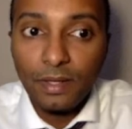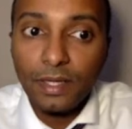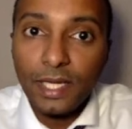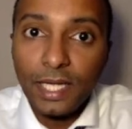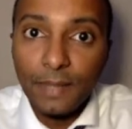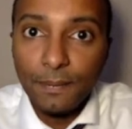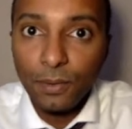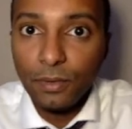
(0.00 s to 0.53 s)

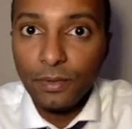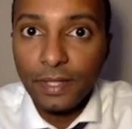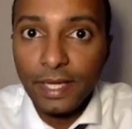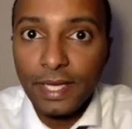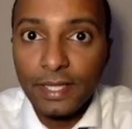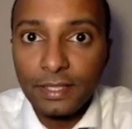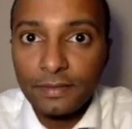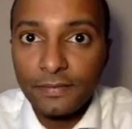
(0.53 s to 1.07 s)
keep all the
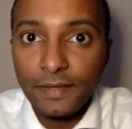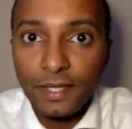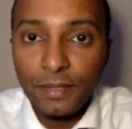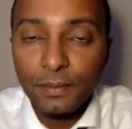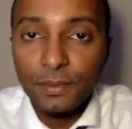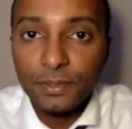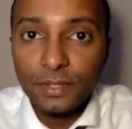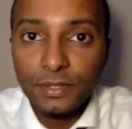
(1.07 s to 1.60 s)
x
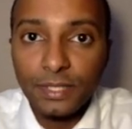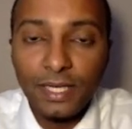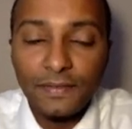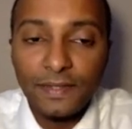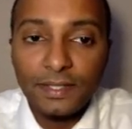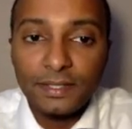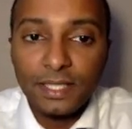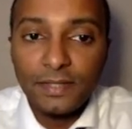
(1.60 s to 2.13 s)
variables on the
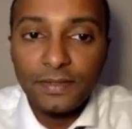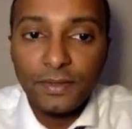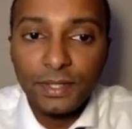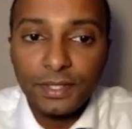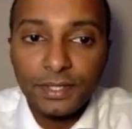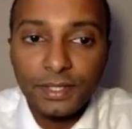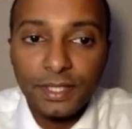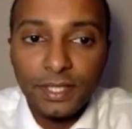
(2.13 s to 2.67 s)
left-hand side of the
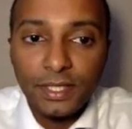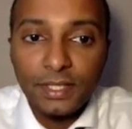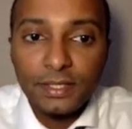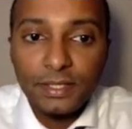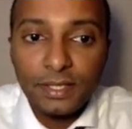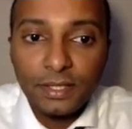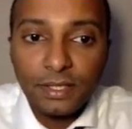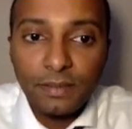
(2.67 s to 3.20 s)
equation.
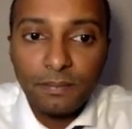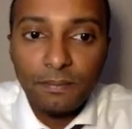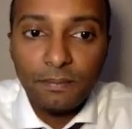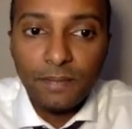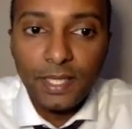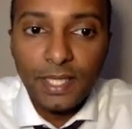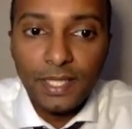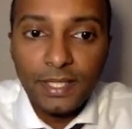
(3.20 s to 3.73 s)
So I'm going to
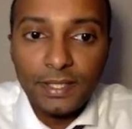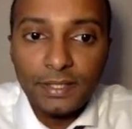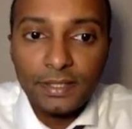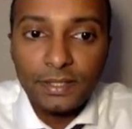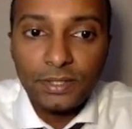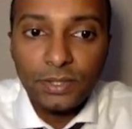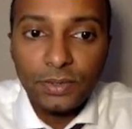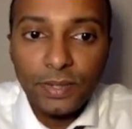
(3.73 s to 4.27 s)
minus
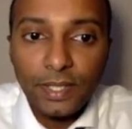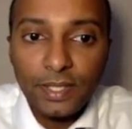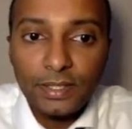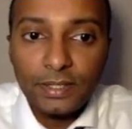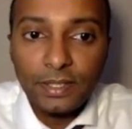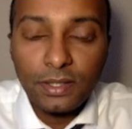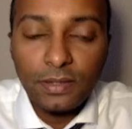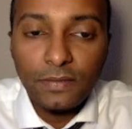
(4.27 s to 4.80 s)
2x
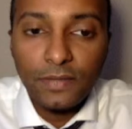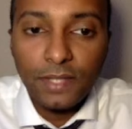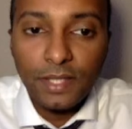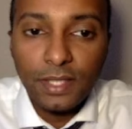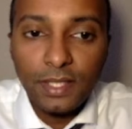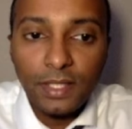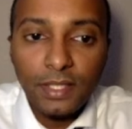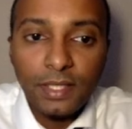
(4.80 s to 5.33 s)
over
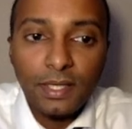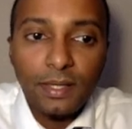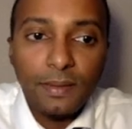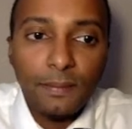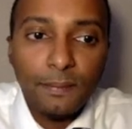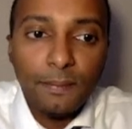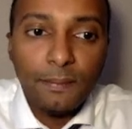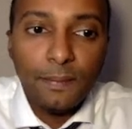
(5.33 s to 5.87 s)
here
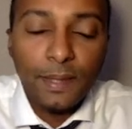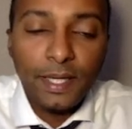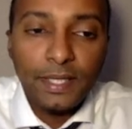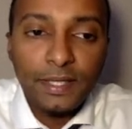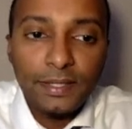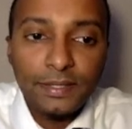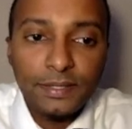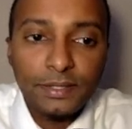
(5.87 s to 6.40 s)

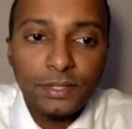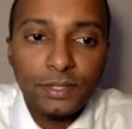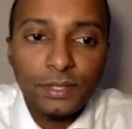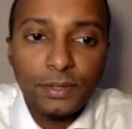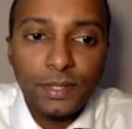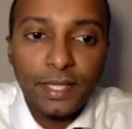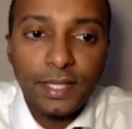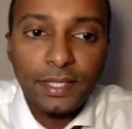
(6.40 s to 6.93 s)
minus
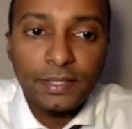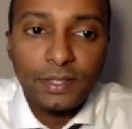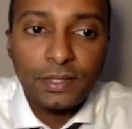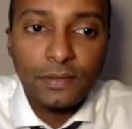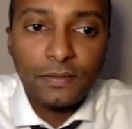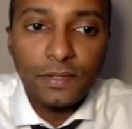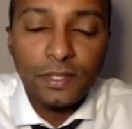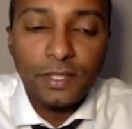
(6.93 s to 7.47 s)
2x
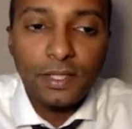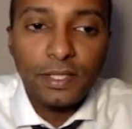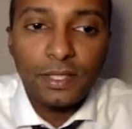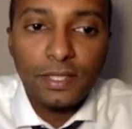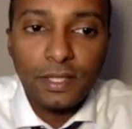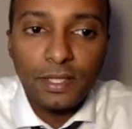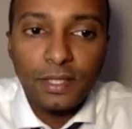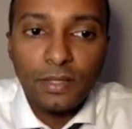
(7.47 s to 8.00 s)
over here.
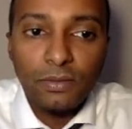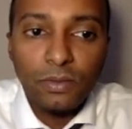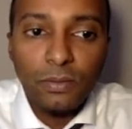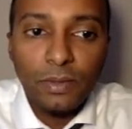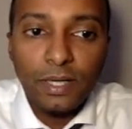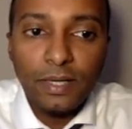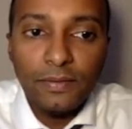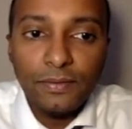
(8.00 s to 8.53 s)
What
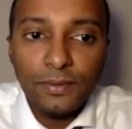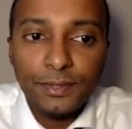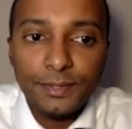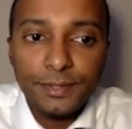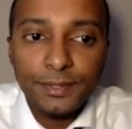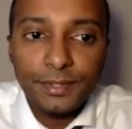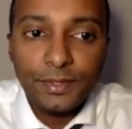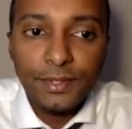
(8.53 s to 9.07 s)
we left was
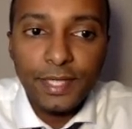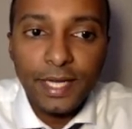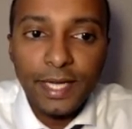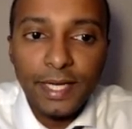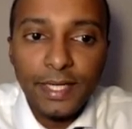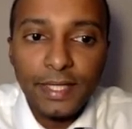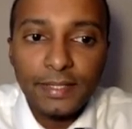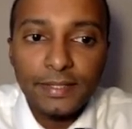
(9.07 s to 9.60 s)

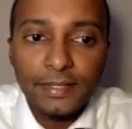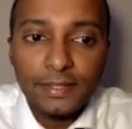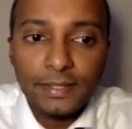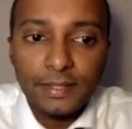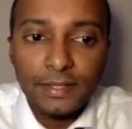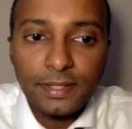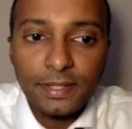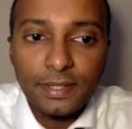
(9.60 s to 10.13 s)
3x
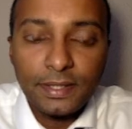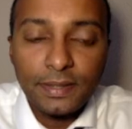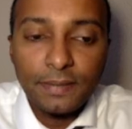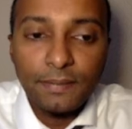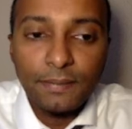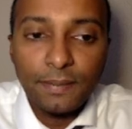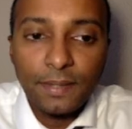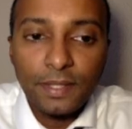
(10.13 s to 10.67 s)

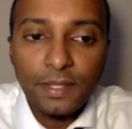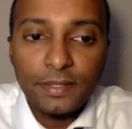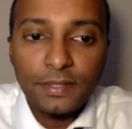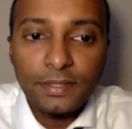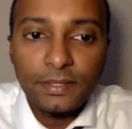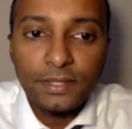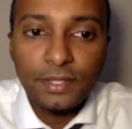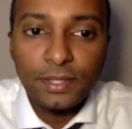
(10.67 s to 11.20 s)
plus
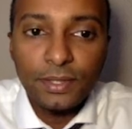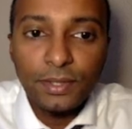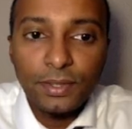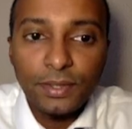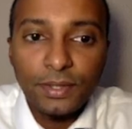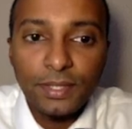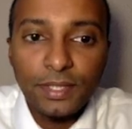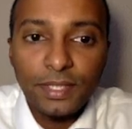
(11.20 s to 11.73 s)
2
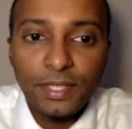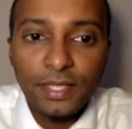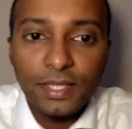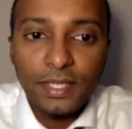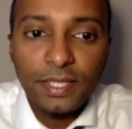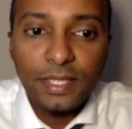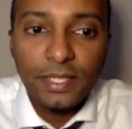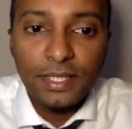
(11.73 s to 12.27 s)

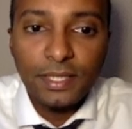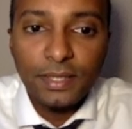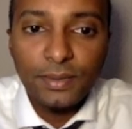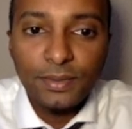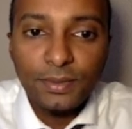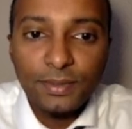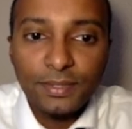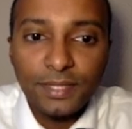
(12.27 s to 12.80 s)

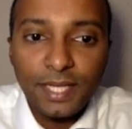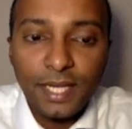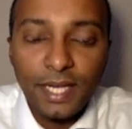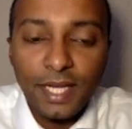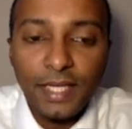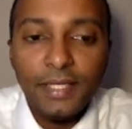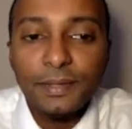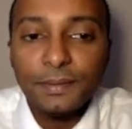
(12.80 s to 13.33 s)
equals
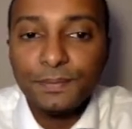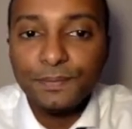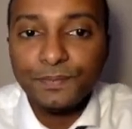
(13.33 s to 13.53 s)
8.